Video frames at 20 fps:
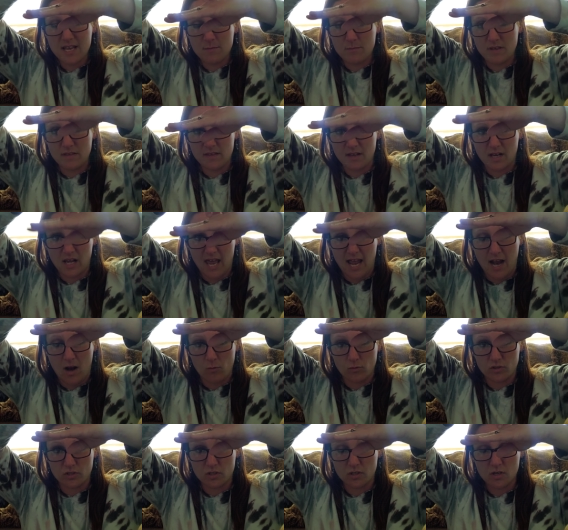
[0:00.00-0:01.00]
him in the
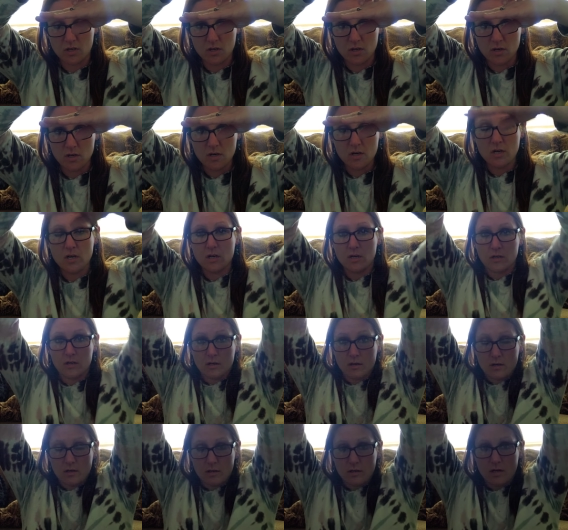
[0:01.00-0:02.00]
clouds
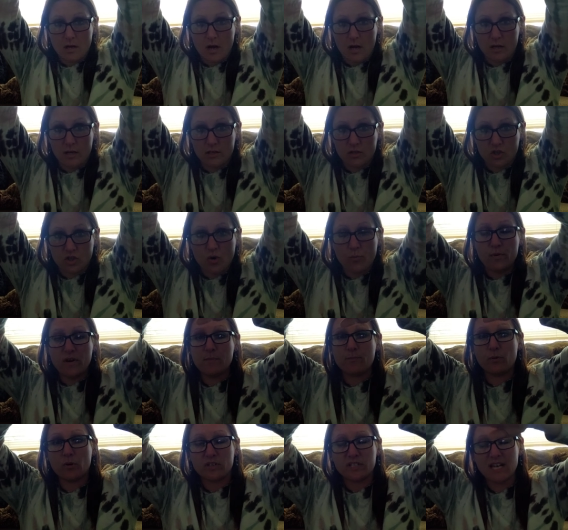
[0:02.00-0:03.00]
to be
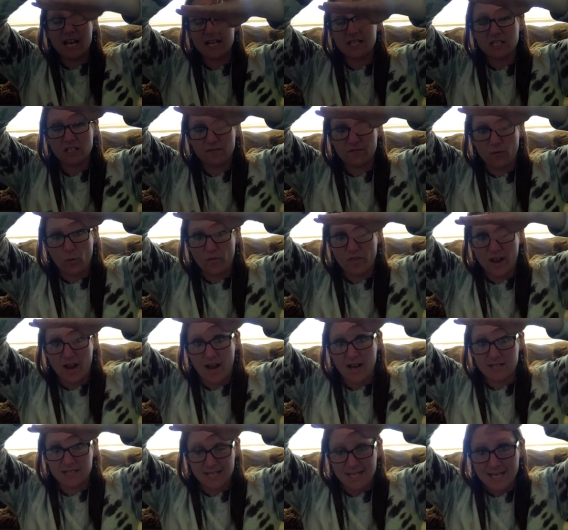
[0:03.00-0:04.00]
protected for
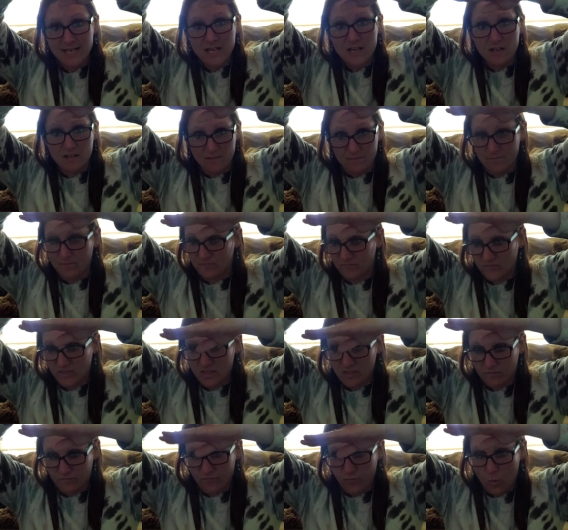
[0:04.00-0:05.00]
that
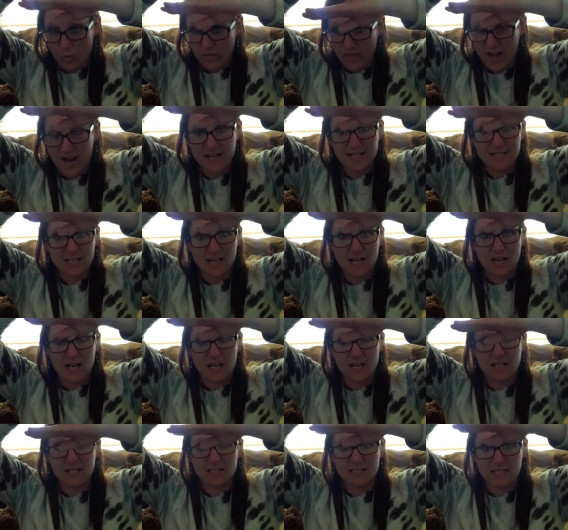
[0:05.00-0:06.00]
for that
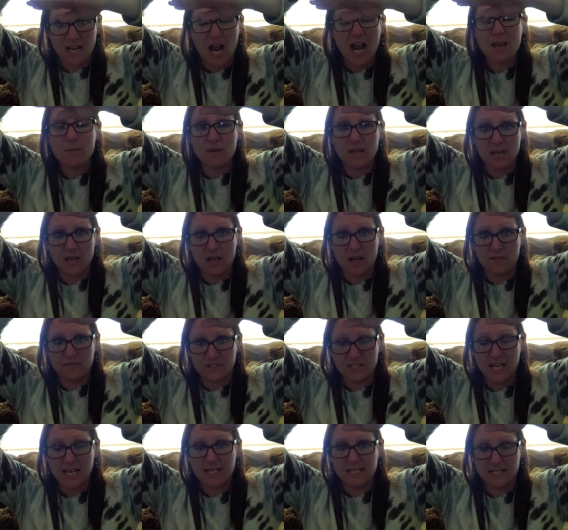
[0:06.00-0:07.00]
uh, timing of
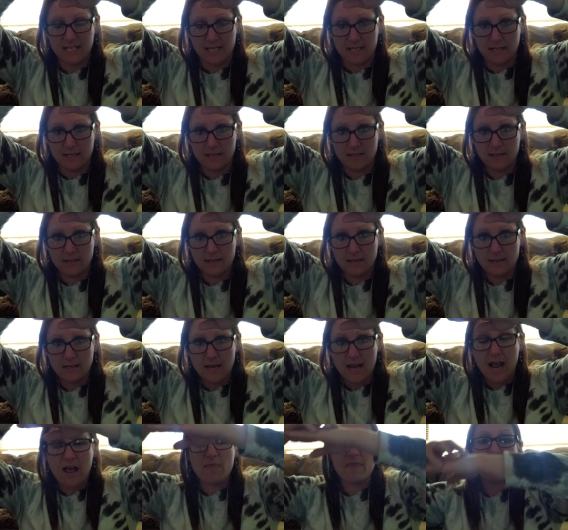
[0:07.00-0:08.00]
Satan.
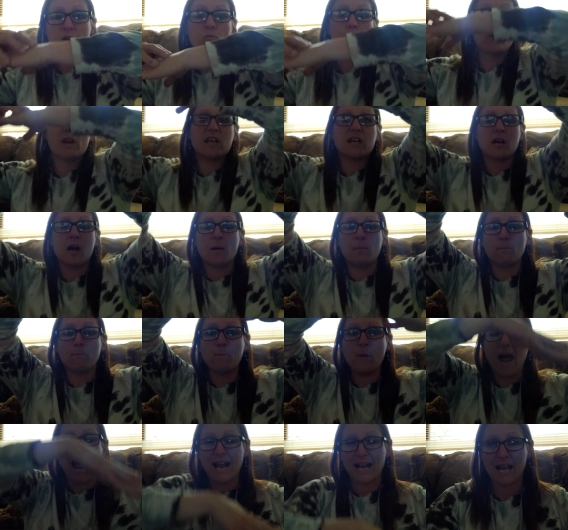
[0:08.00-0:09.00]
And then we come
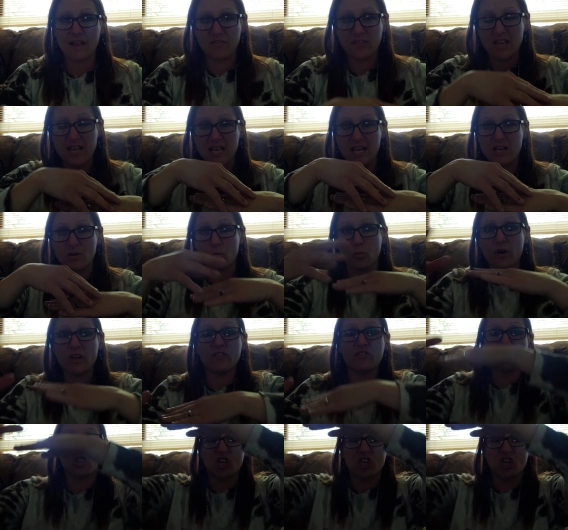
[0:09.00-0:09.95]
back at the end with